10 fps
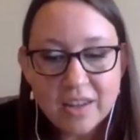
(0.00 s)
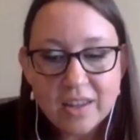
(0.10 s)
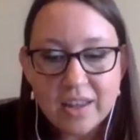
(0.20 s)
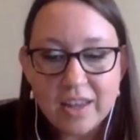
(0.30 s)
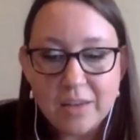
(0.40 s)

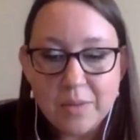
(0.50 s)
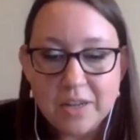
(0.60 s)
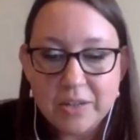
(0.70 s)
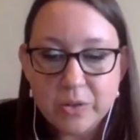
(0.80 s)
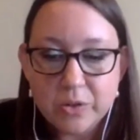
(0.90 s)
And
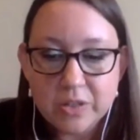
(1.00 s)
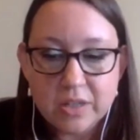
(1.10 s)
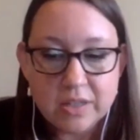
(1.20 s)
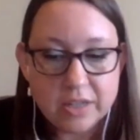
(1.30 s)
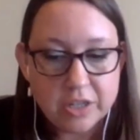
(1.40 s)
many social
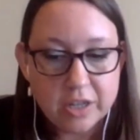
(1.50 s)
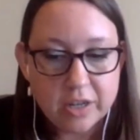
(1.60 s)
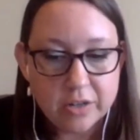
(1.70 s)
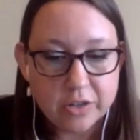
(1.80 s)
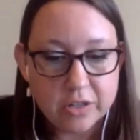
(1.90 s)
studies
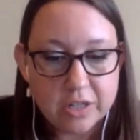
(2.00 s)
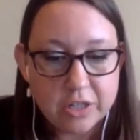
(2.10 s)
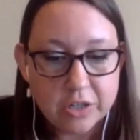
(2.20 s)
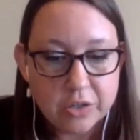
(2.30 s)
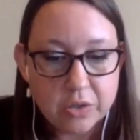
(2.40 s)
educators are
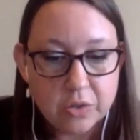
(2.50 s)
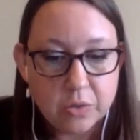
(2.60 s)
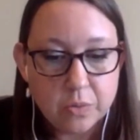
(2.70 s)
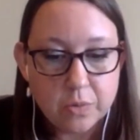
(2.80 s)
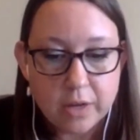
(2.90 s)
teaching
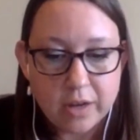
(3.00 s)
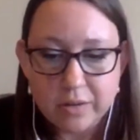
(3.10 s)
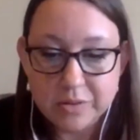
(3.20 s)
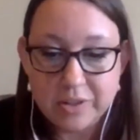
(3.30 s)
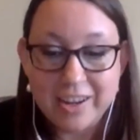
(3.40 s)
students,
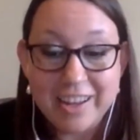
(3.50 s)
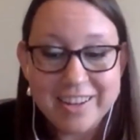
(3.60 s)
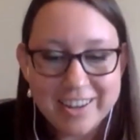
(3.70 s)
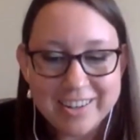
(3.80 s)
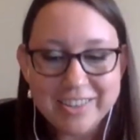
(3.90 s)
and
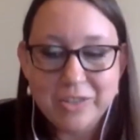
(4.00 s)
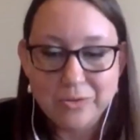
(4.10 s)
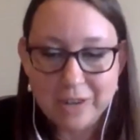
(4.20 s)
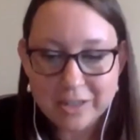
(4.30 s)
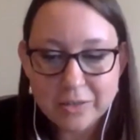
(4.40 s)
yet it is
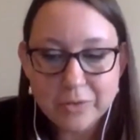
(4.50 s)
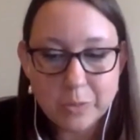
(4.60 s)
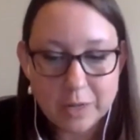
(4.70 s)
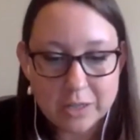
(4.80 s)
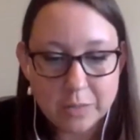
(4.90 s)
directly
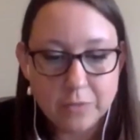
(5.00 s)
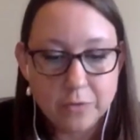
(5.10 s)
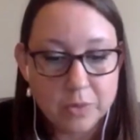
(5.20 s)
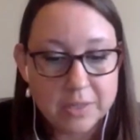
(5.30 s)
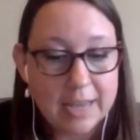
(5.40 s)
responsible for
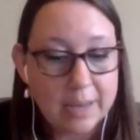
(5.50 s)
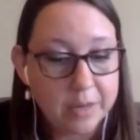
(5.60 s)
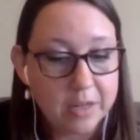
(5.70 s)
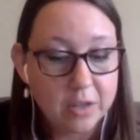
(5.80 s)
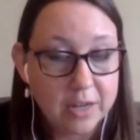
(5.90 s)
what is
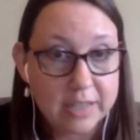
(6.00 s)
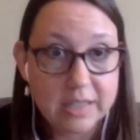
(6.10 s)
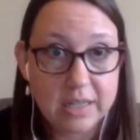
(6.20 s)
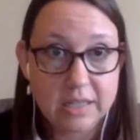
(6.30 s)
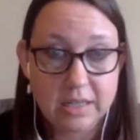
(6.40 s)
happening in the United
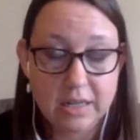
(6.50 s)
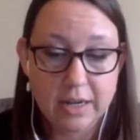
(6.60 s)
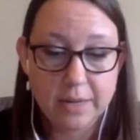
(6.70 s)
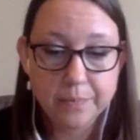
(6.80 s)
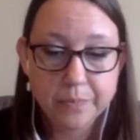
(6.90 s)
States today.